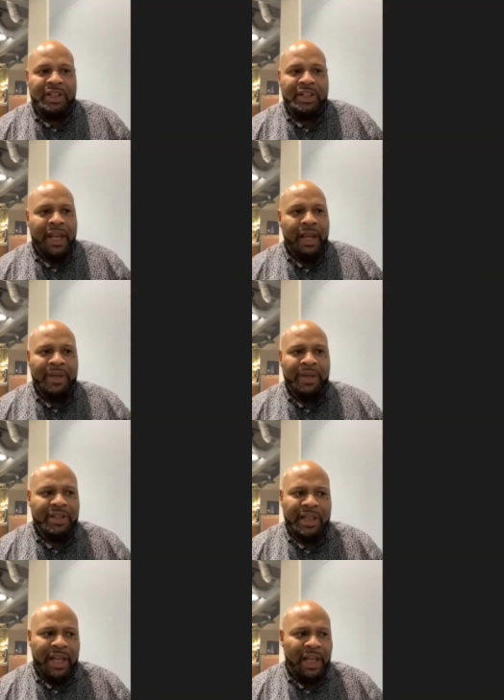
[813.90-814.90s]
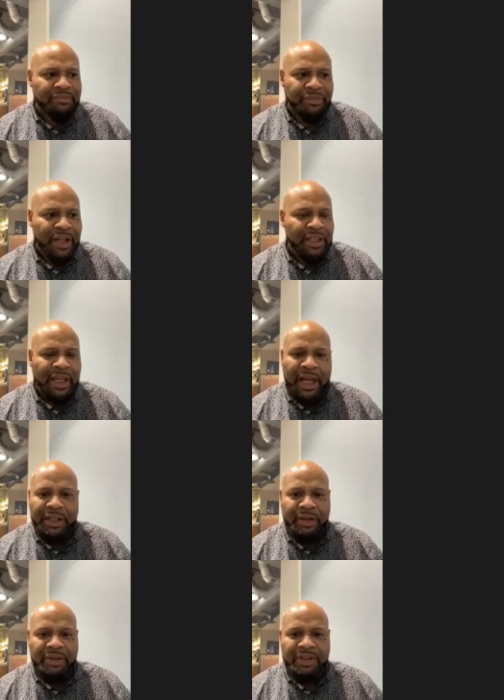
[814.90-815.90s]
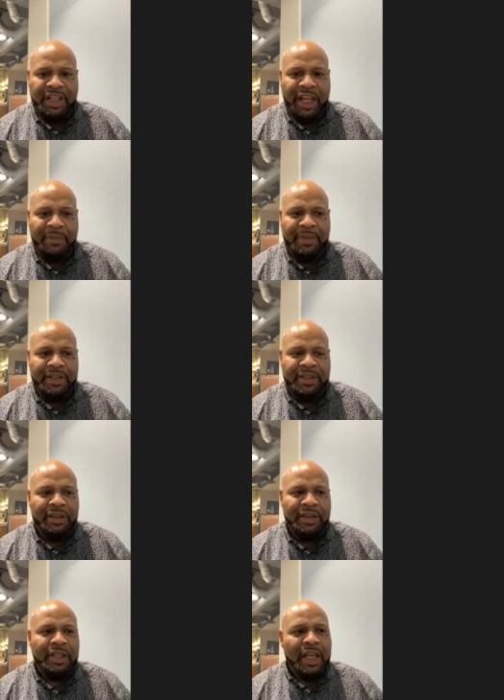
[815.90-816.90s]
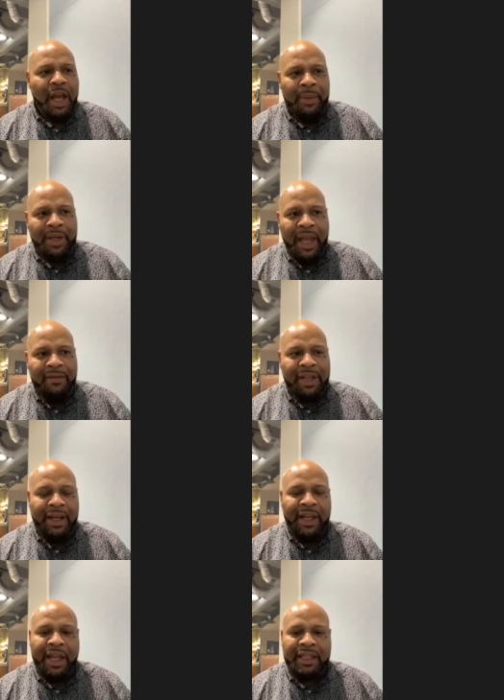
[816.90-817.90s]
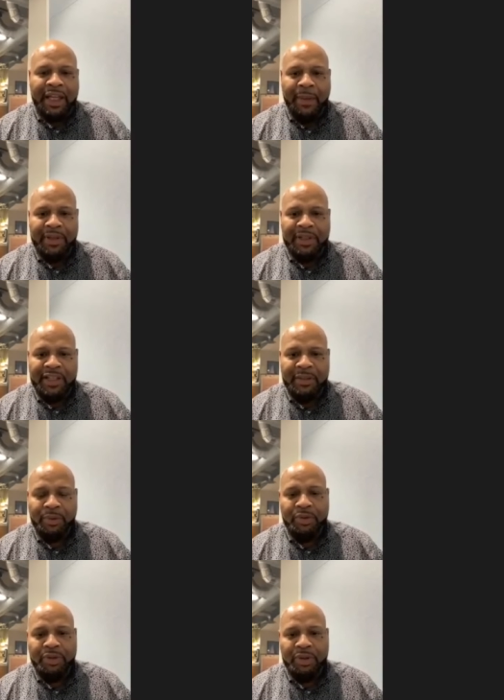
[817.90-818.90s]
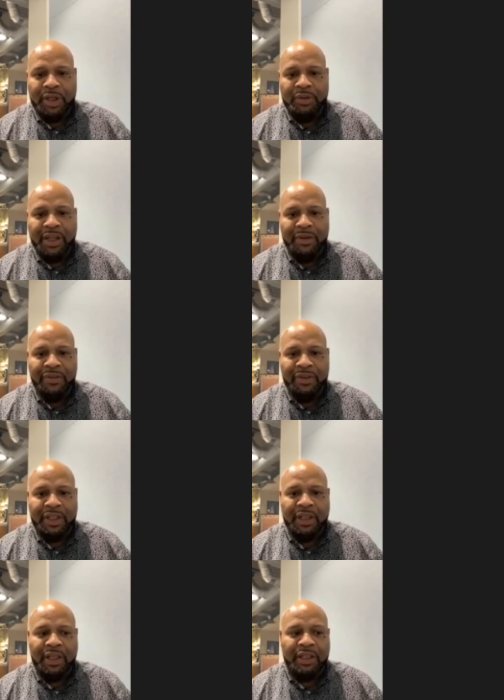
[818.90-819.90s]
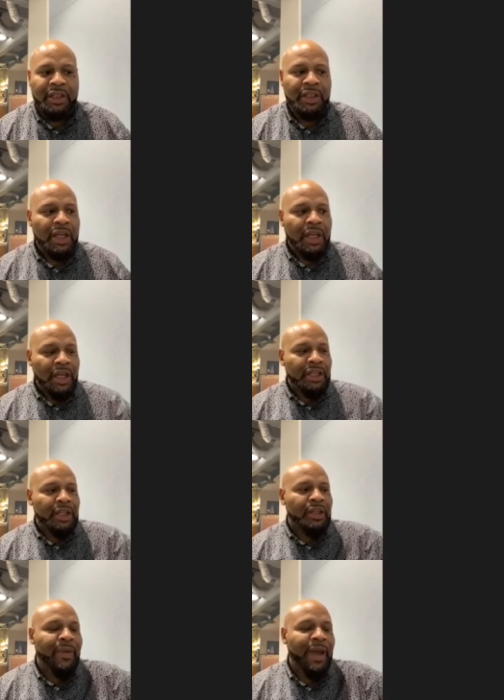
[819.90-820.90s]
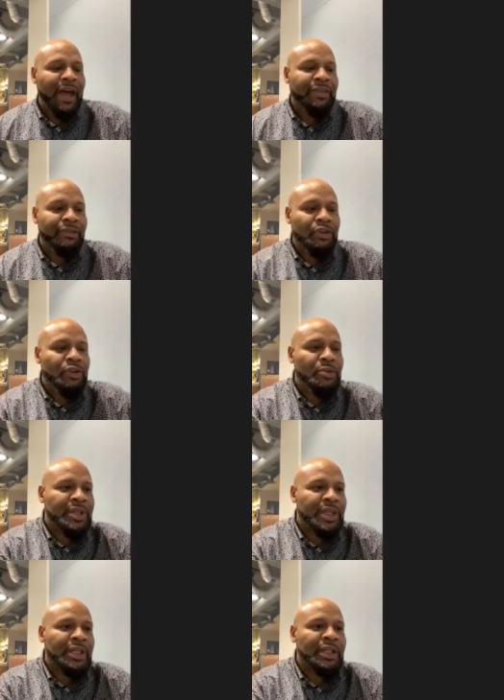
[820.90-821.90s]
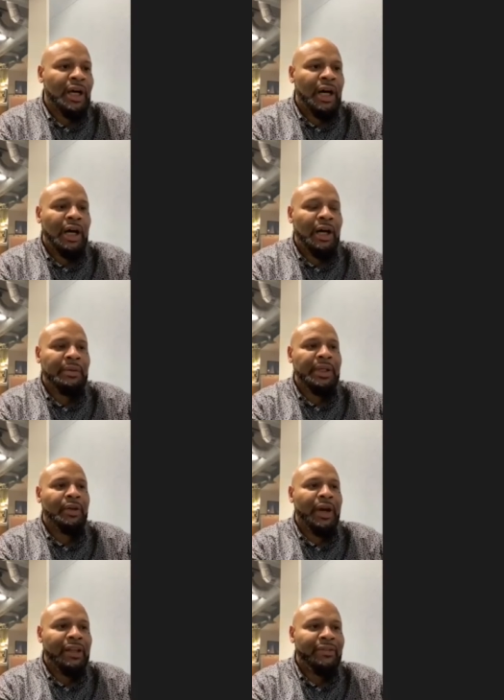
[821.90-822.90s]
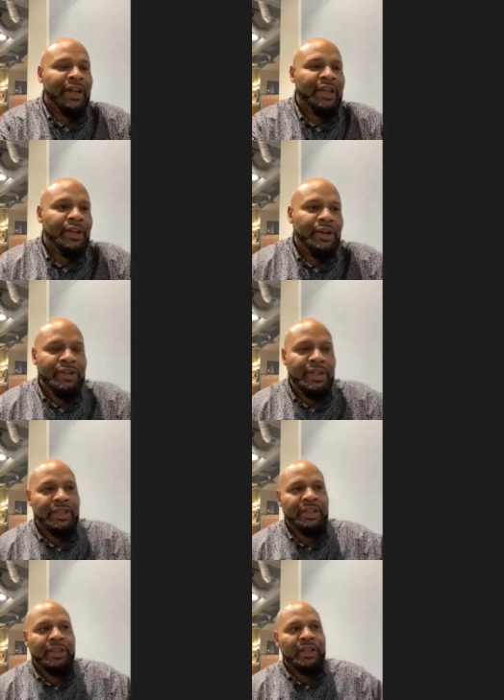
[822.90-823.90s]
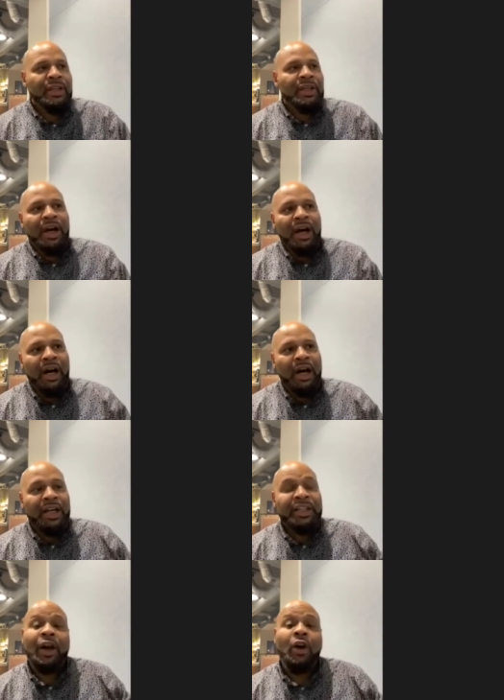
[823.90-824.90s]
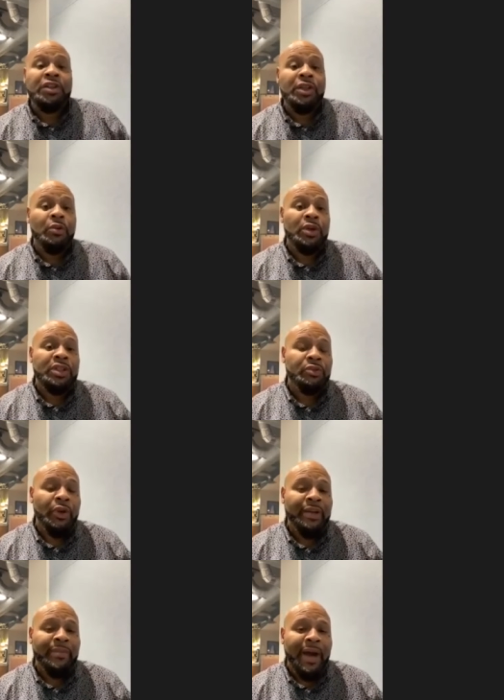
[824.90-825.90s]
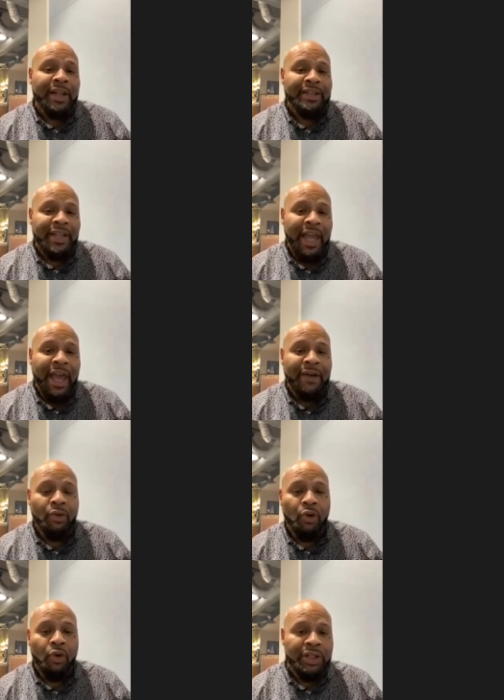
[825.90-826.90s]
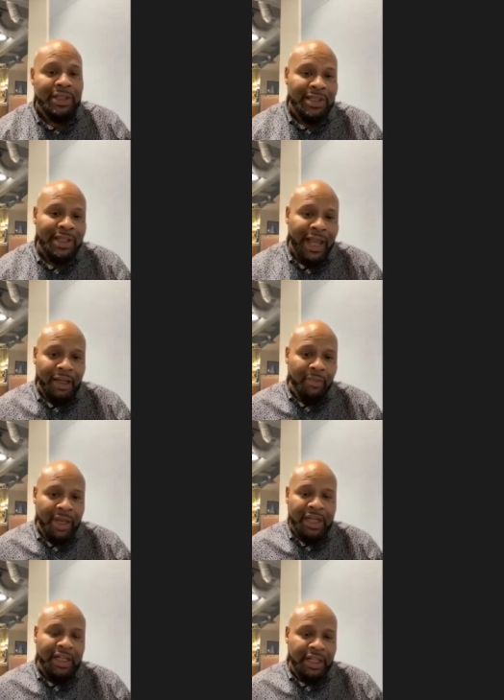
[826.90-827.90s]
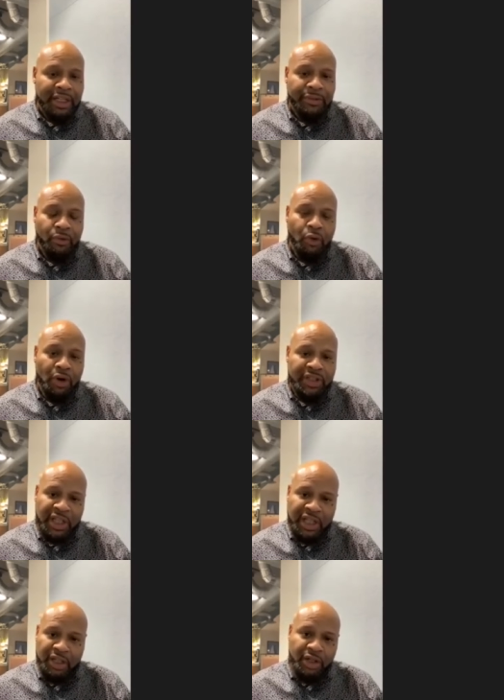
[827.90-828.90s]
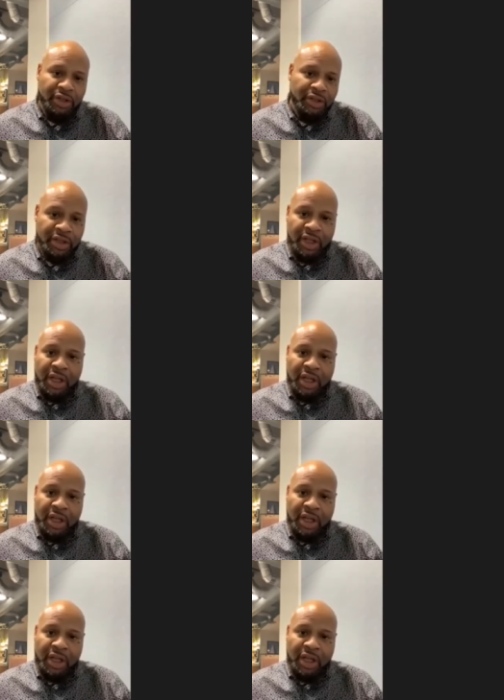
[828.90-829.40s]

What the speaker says: like regular condos, the same. There's nothing. I mean, they have a lot of handicap accessible, stuff in the bathrooms and elevators and then also what's great about it is they have on-site amenities for seniors